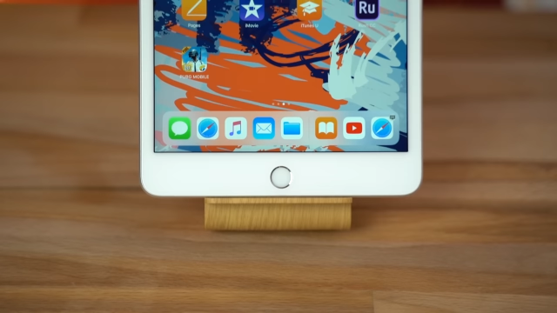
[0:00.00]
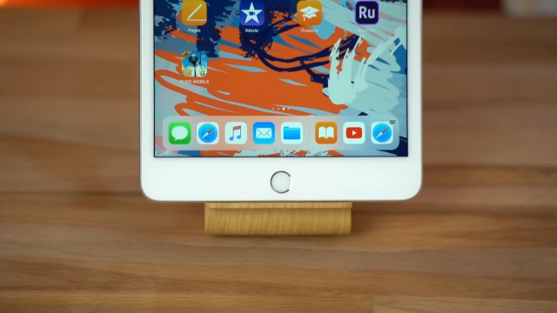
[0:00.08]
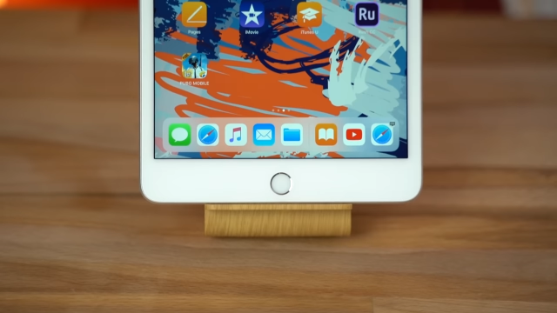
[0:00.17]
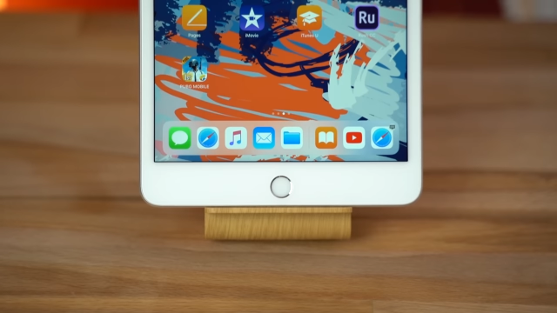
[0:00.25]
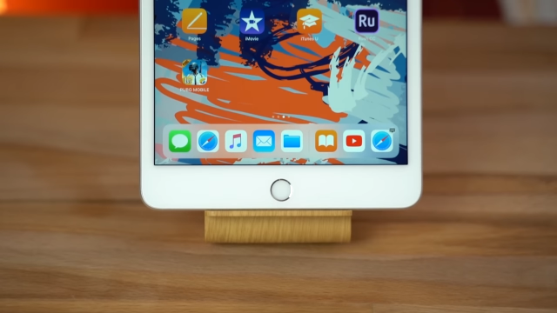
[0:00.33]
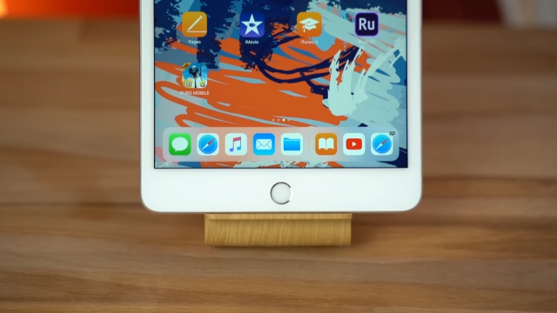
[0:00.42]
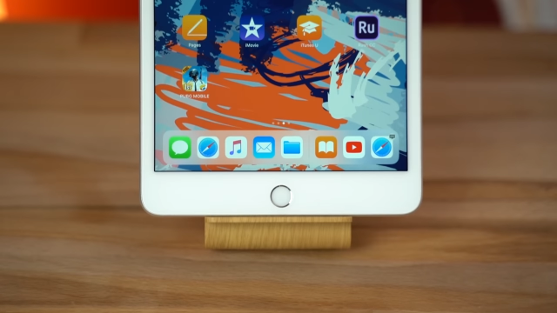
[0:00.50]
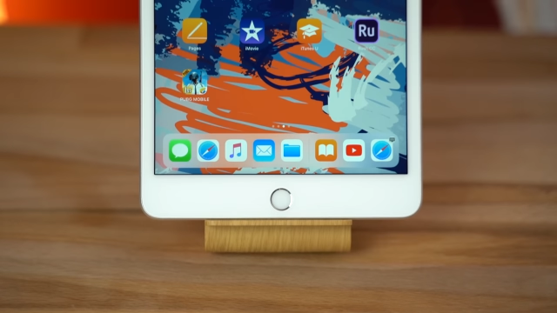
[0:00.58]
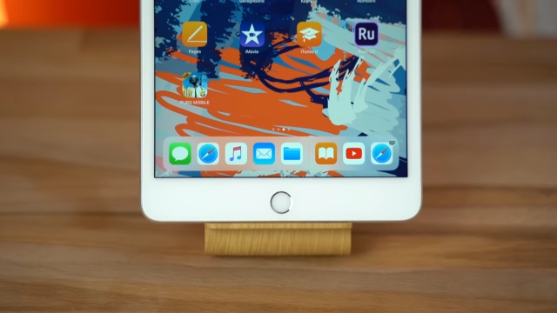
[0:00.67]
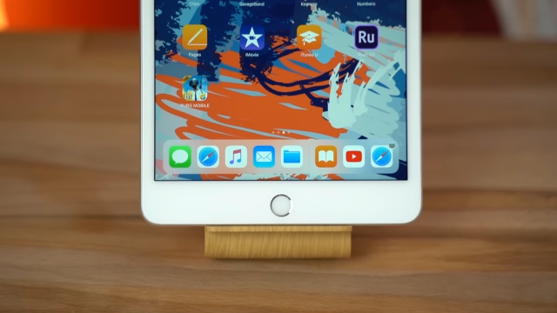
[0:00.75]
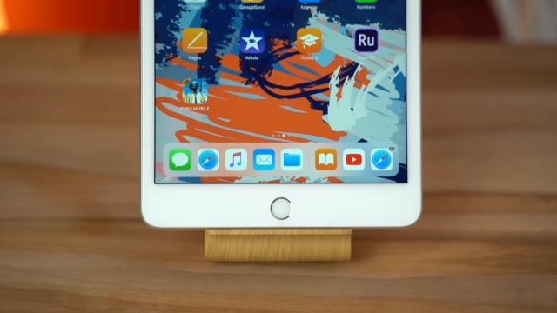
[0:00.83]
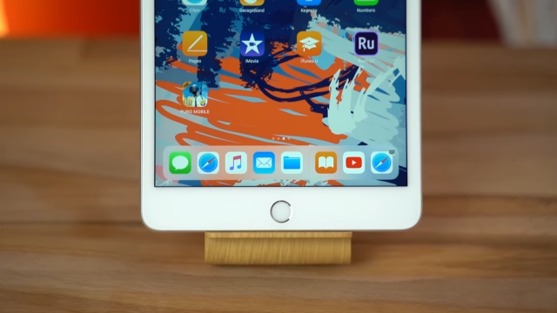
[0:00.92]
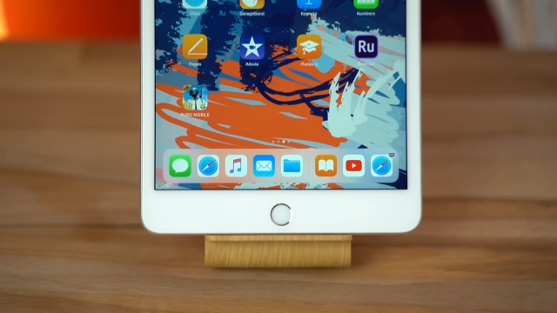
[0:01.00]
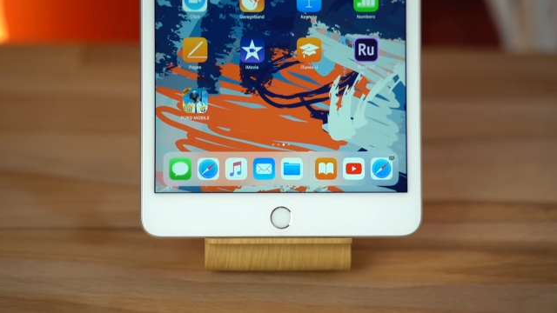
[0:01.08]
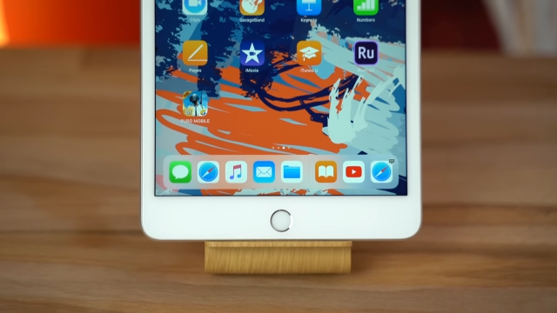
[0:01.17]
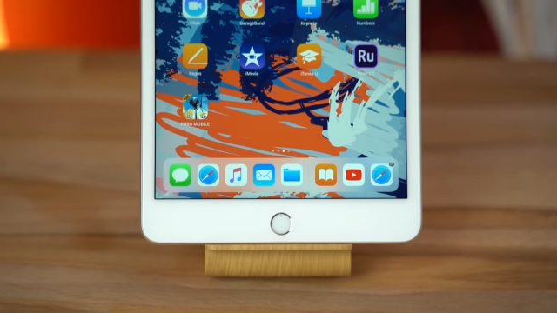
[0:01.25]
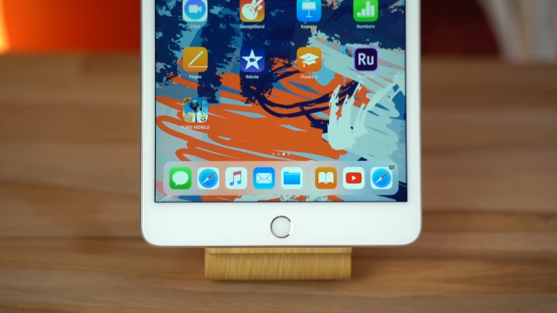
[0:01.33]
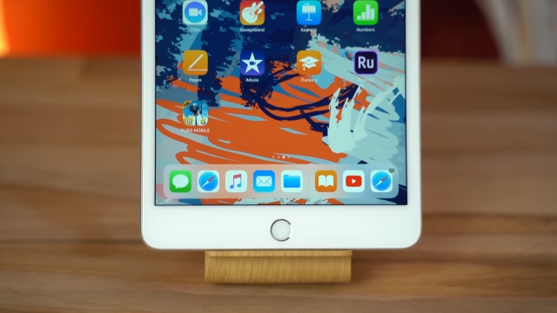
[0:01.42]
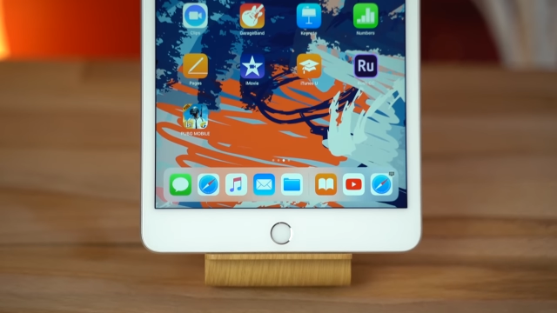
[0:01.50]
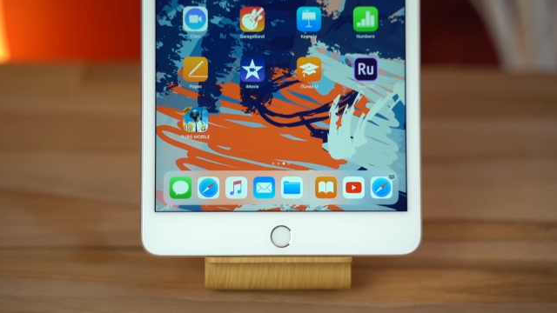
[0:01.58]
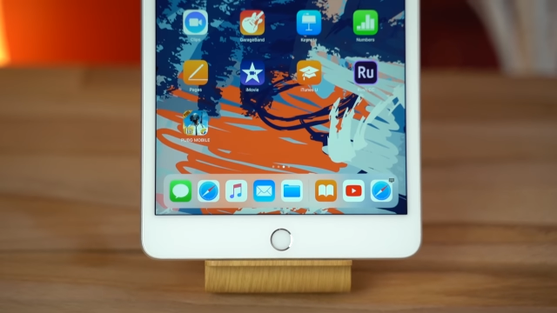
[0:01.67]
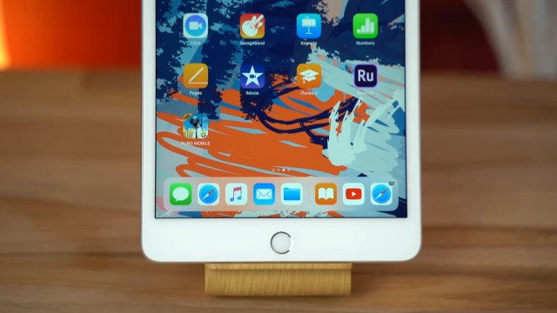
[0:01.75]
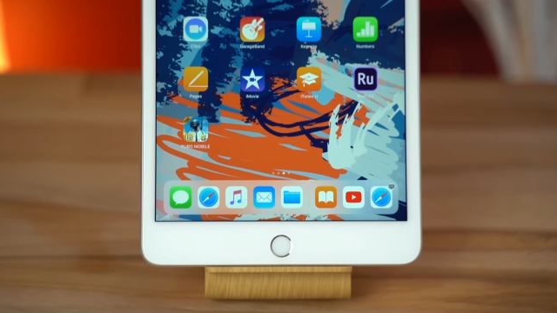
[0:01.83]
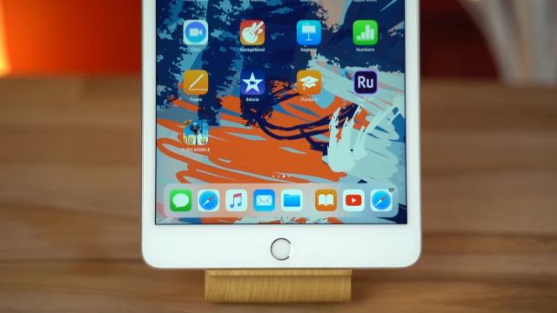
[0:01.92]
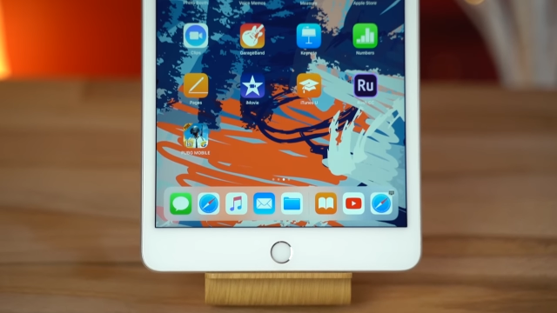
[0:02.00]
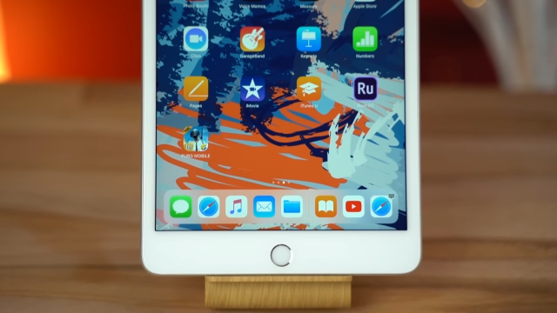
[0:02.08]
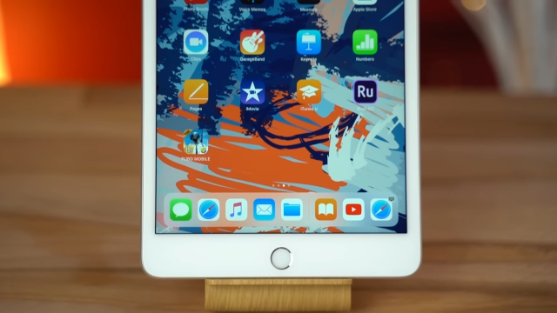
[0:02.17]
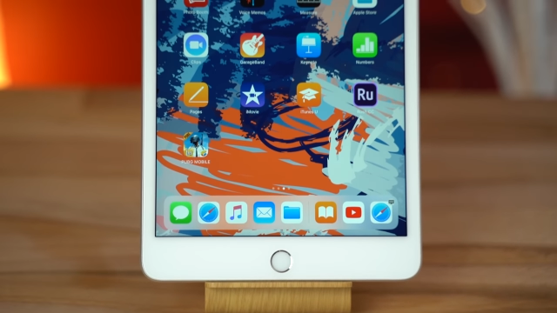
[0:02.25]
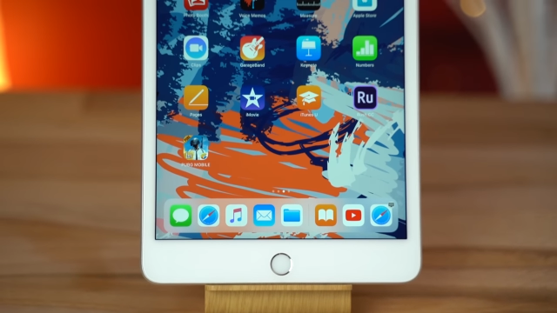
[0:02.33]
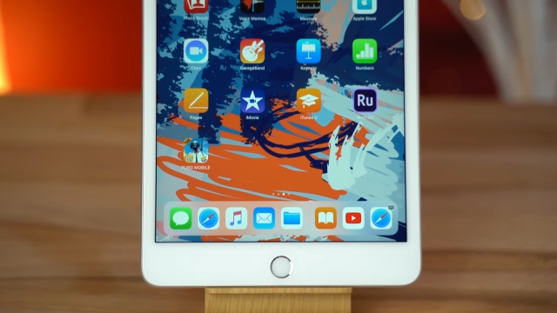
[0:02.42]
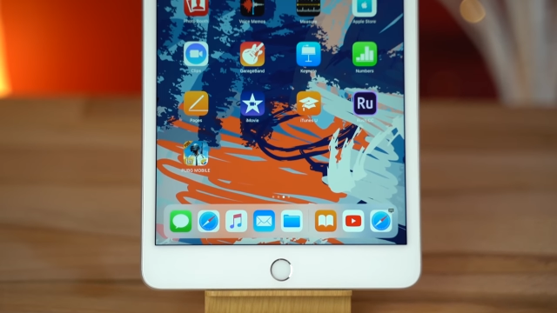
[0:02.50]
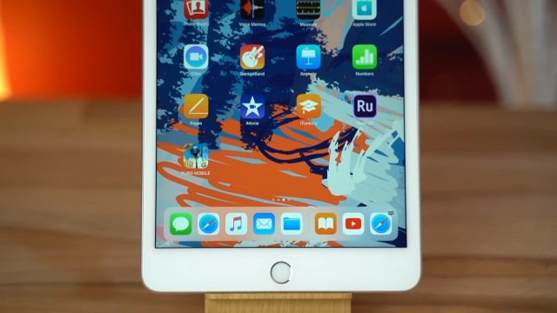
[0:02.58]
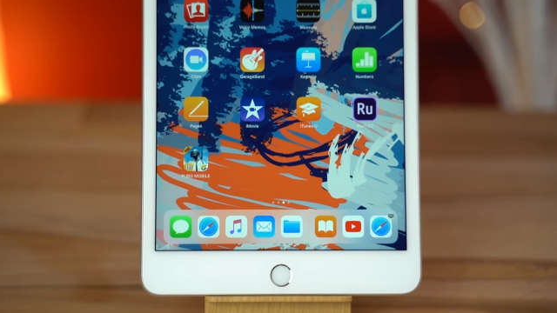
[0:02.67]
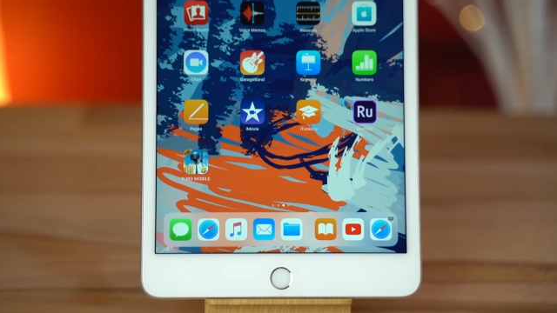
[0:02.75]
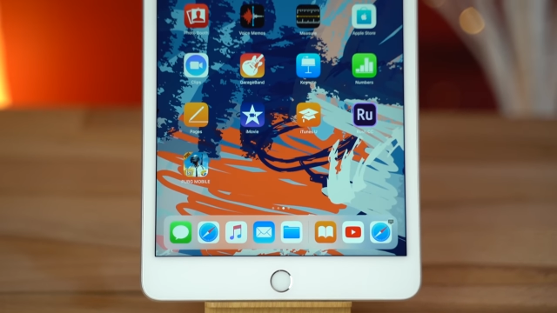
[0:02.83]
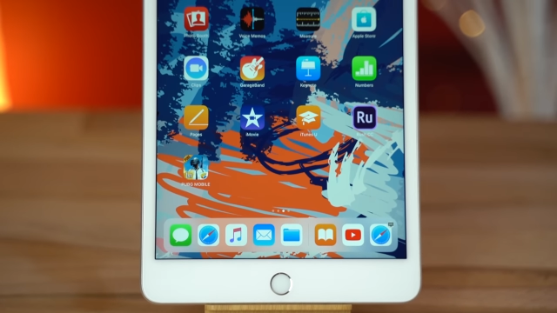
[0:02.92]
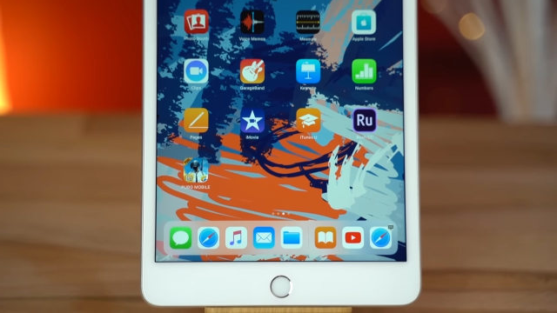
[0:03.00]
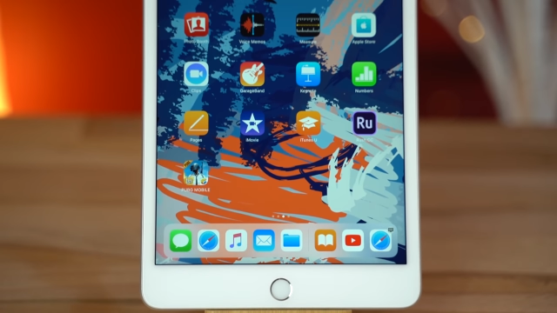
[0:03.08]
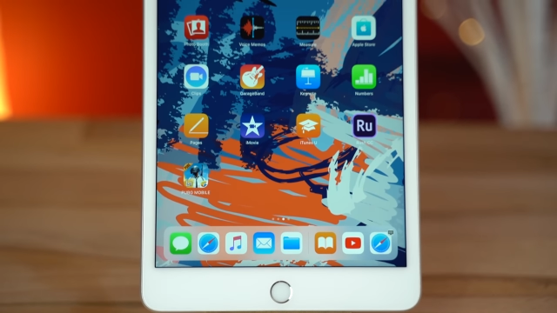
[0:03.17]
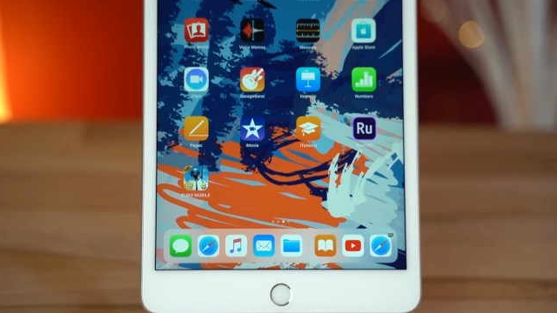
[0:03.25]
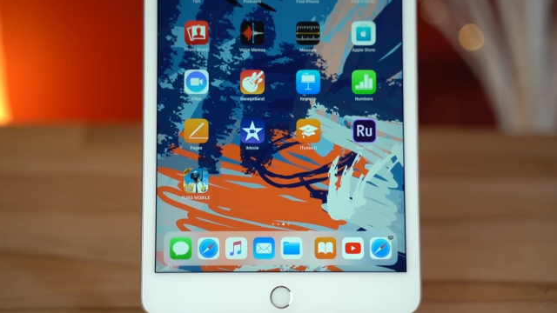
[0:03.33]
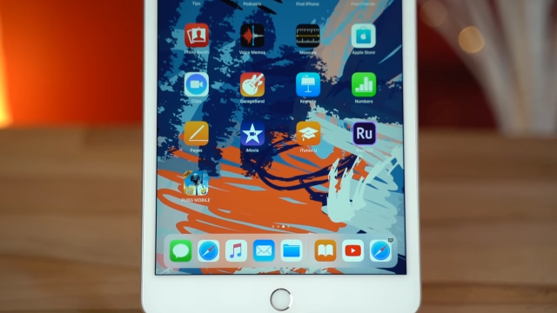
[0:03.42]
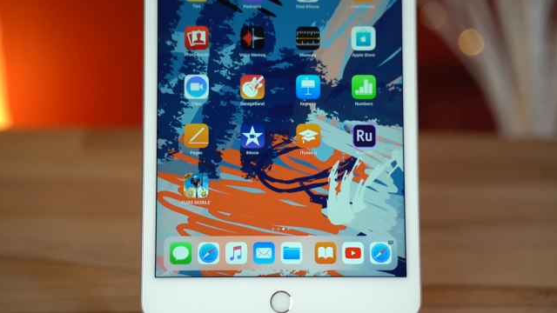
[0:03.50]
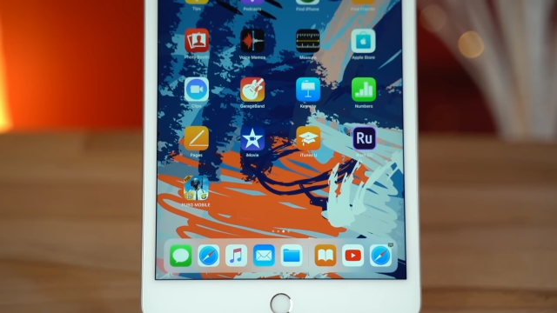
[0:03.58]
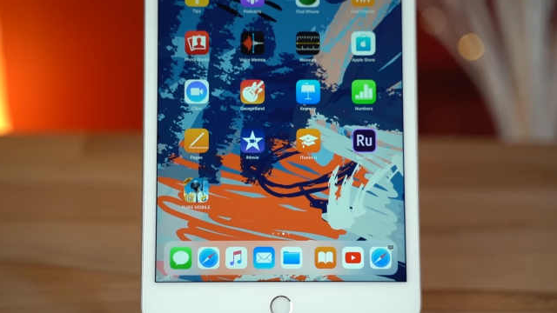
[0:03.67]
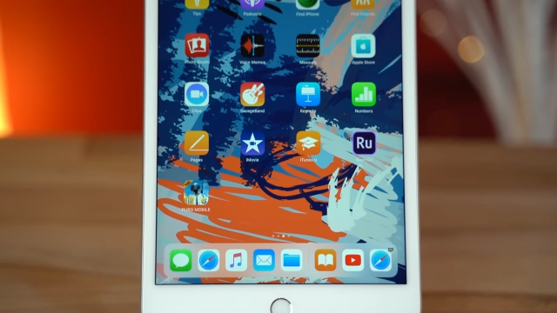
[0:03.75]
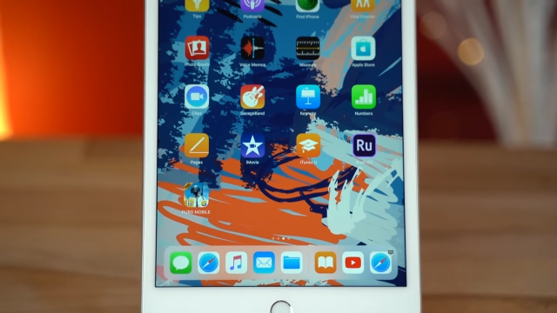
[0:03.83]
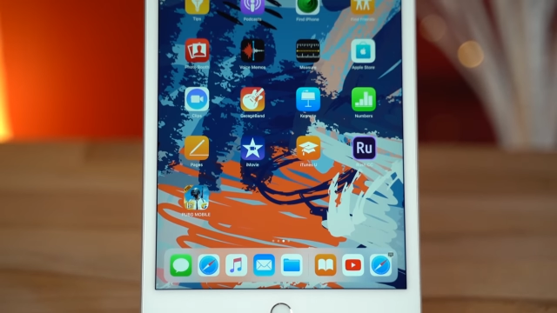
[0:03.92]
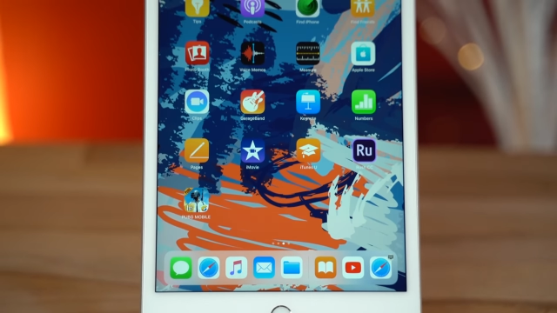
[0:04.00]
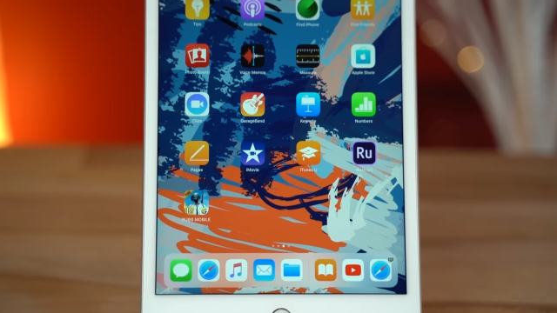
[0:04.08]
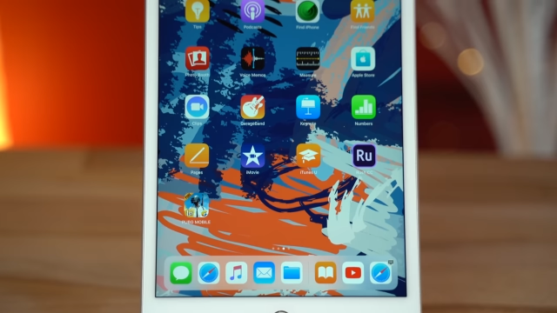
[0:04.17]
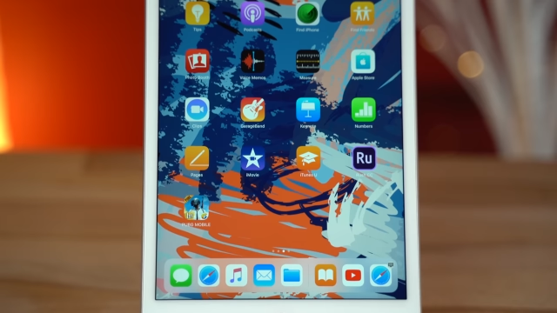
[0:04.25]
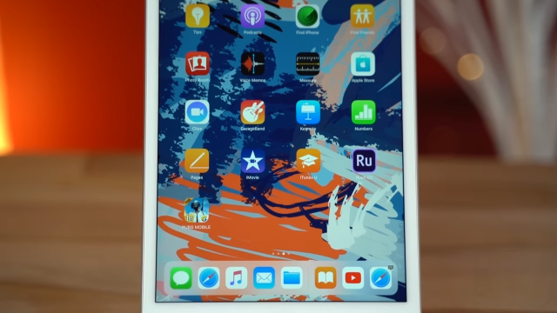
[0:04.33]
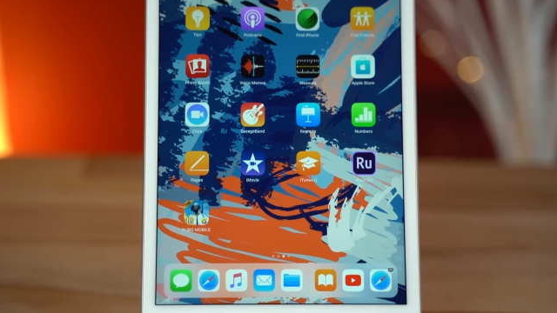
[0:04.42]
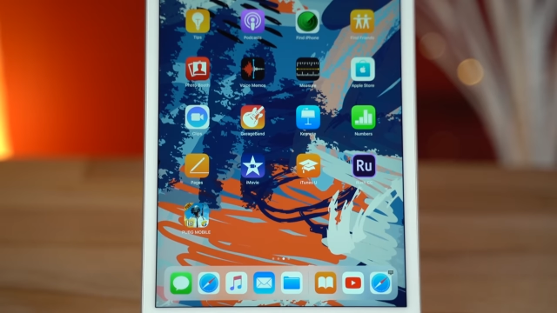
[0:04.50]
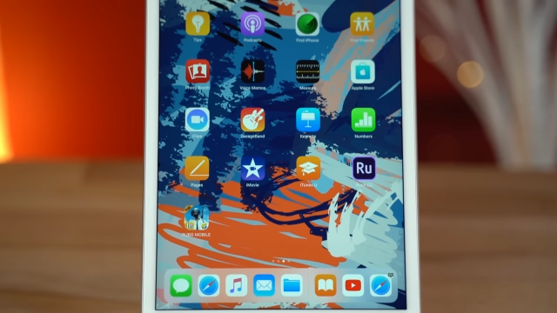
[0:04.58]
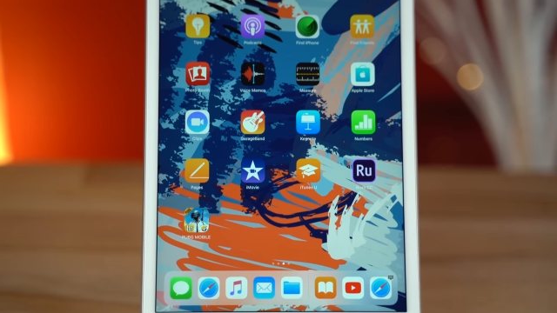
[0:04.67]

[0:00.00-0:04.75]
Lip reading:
(no speaker visible)